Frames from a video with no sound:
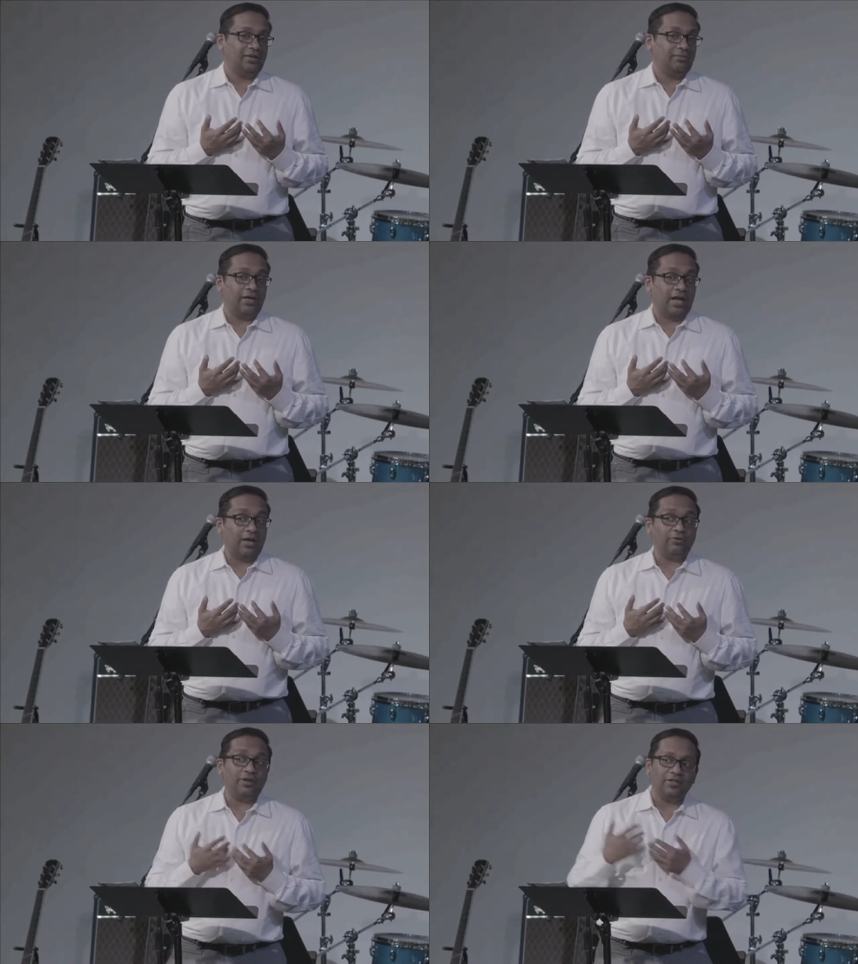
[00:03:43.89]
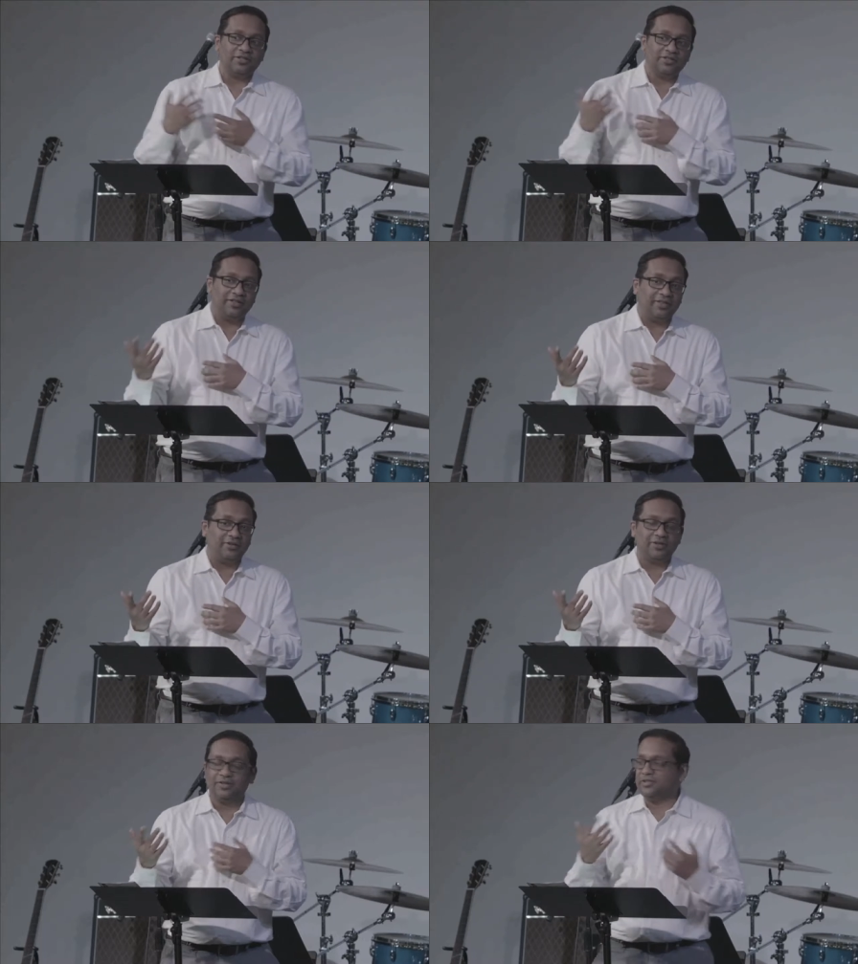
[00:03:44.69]
man, I would rather sit
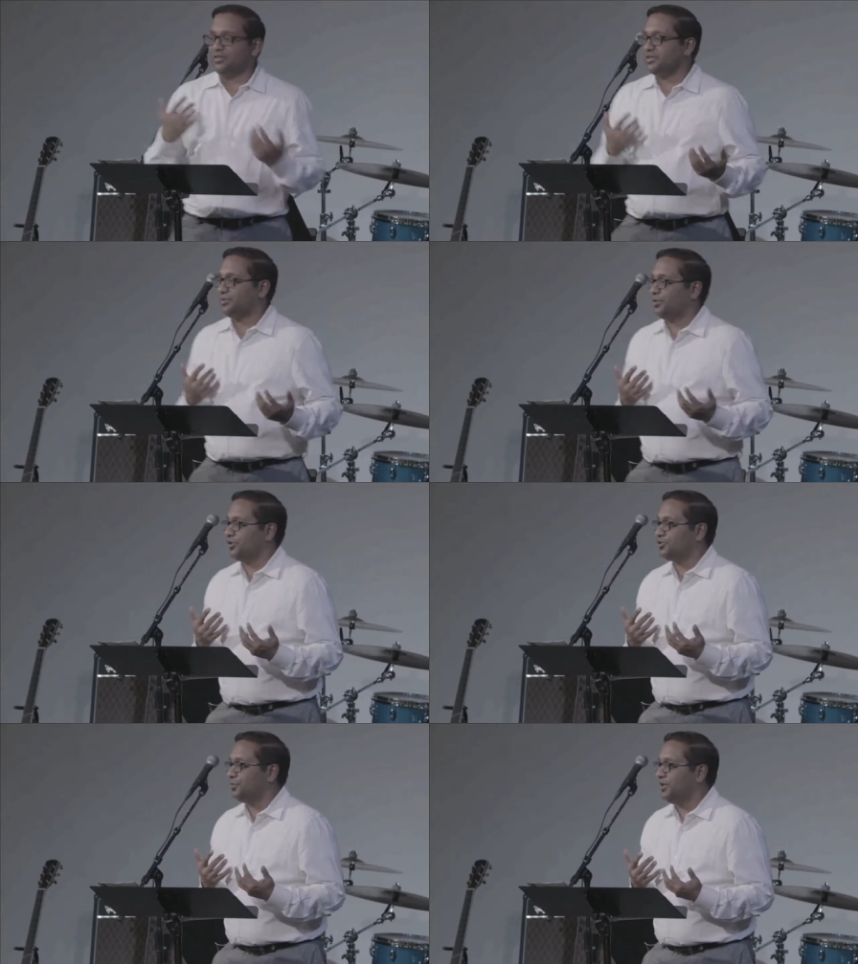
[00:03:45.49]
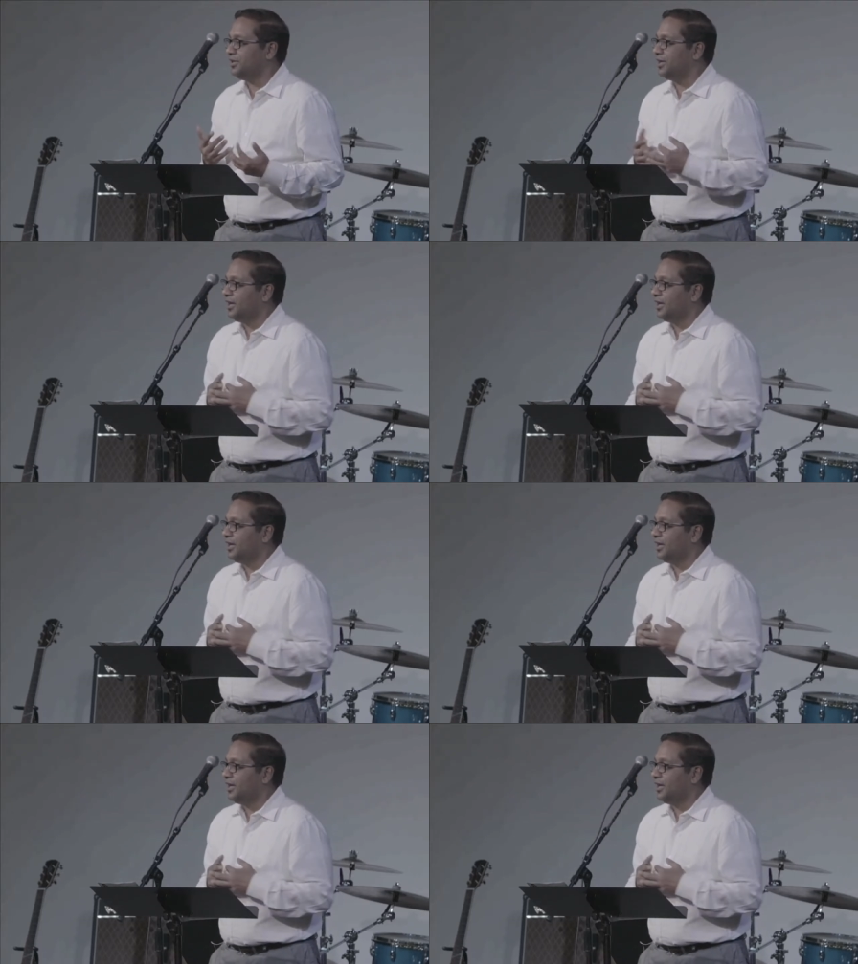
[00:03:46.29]
there and listen to someone else speak